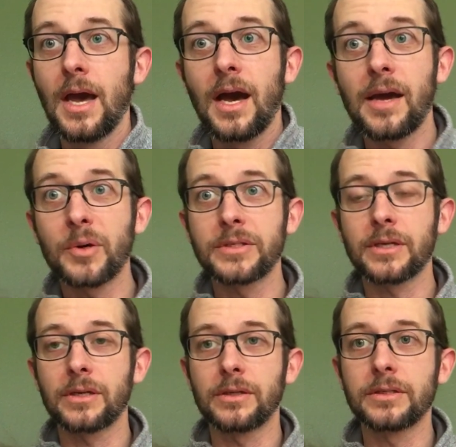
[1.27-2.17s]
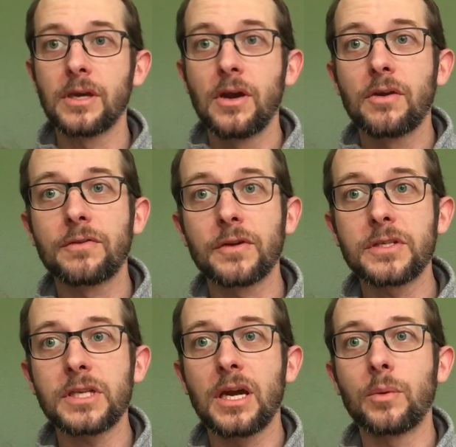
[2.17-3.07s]
Hi, boys and girls.
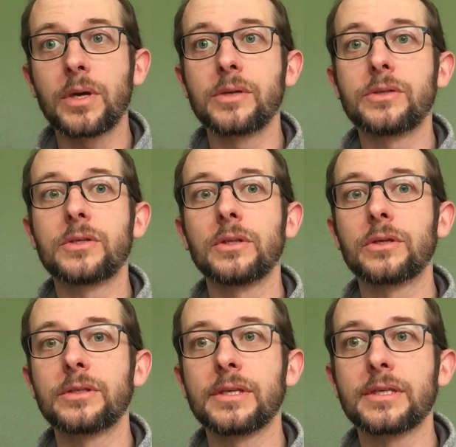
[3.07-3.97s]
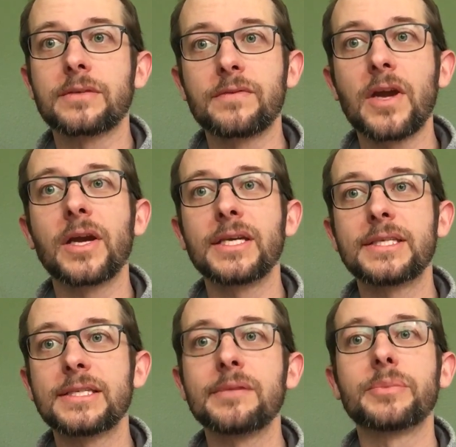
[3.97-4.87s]
First, I want you to learn this very
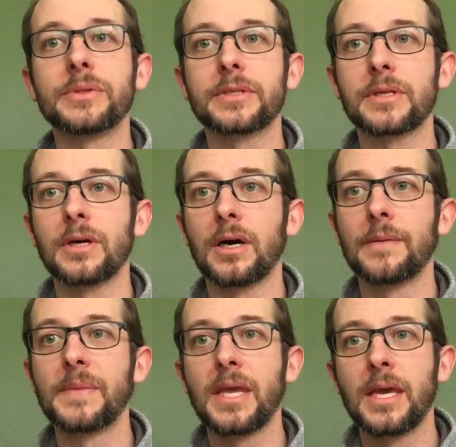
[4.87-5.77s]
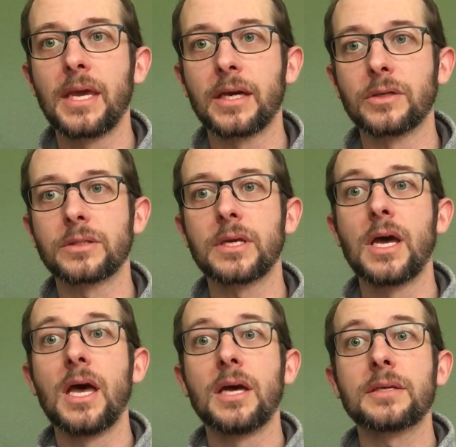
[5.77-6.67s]
simple song. It goes,
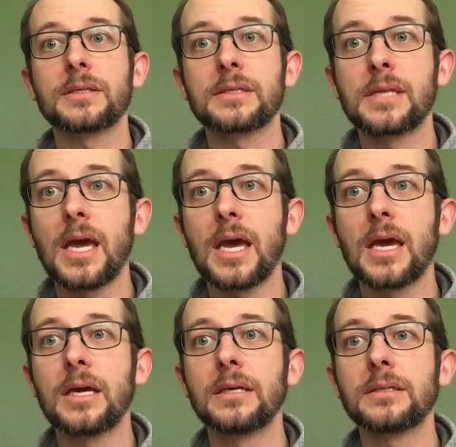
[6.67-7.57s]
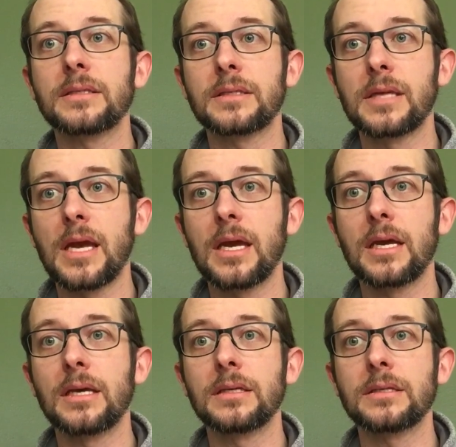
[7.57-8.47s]
Snail,
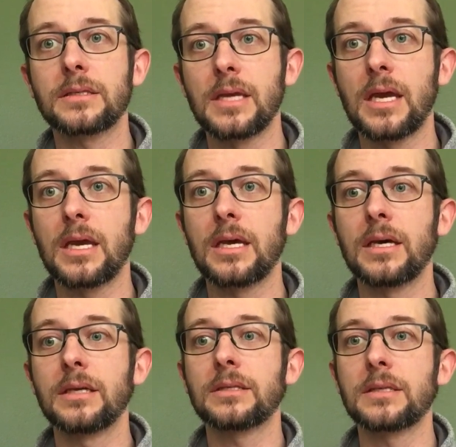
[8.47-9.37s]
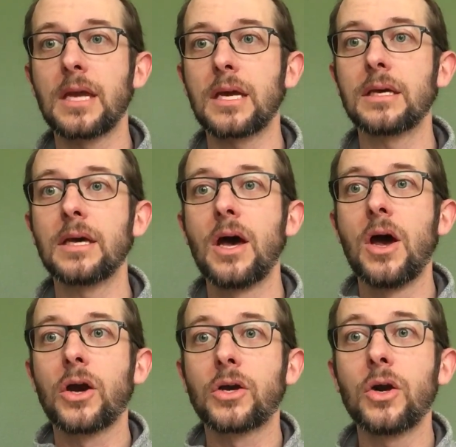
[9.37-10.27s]
snail, snail, snail,
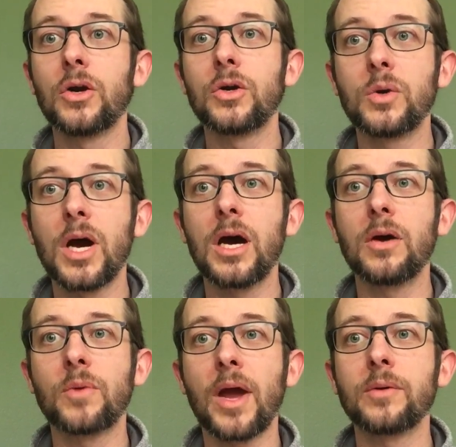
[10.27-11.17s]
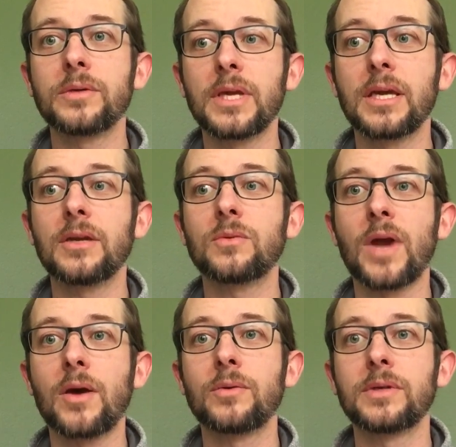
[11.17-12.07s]
go around and
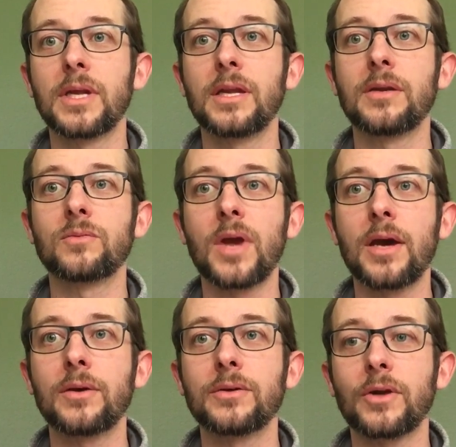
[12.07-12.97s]
round and round.